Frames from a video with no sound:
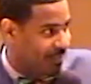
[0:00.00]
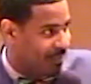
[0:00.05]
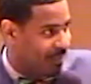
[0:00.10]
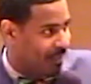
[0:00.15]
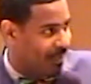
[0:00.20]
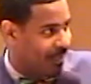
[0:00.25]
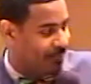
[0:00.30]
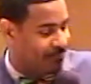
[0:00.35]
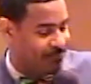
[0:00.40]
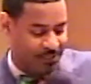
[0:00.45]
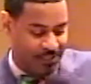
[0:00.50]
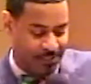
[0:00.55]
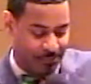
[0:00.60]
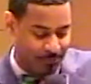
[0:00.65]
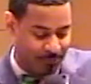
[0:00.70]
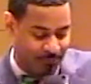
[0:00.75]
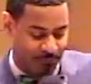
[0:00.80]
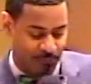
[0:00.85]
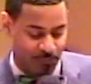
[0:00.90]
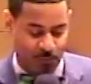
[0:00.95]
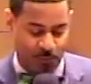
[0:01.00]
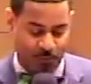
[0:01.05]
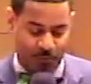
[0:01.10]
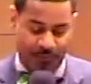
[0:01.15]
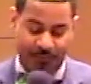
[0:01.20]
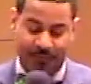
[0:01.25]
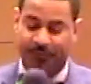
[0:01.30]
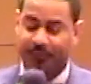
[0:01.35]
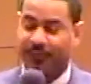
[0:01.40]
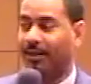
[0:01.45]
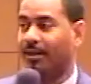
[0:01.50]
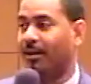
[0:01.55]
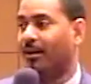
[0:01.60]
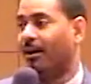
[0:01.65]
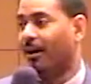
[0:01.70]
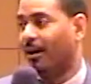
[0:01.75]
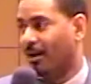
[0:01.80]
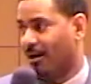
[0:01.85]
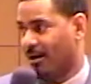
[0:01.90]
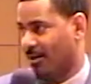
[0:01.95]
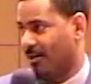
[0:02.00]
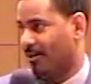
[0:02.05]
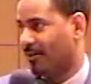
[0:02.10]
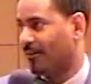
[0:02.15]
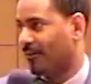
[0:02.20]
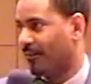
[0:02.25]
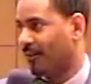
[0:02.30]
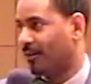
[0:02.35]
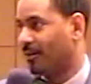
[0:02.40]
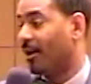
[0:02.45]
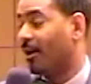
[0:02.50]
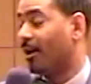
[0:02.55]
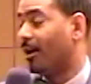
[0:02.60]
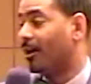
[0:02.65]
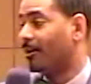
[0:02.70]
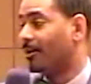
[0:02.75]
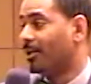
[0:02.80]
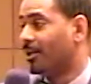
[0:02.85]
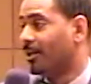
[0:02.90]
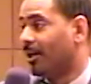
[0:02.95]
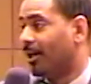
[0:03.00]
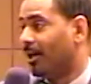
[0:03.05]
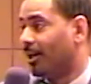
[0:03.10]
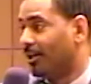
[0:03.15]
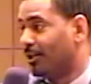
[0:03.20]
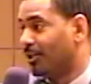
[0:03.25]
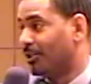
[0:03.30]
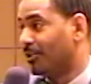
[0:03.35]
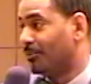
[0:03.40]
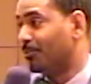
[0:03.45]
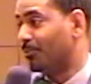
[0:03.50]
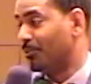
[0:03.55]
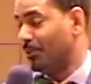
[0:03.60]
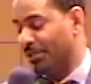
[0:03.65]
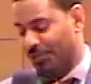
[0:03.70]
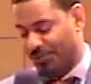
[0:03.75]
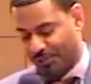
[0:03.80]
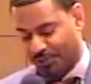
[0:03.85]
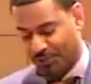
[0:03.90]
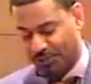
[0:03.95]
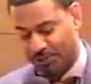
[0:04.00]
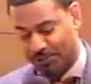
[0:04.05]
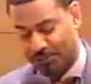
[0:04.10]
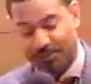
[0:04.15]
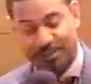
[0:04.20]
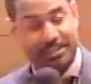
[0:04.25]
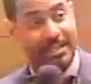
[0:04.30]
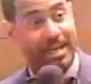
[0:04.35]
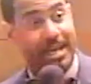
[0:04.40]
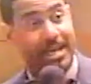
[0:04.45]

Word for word: Uh, I've said before that there are, there are good preachers, but not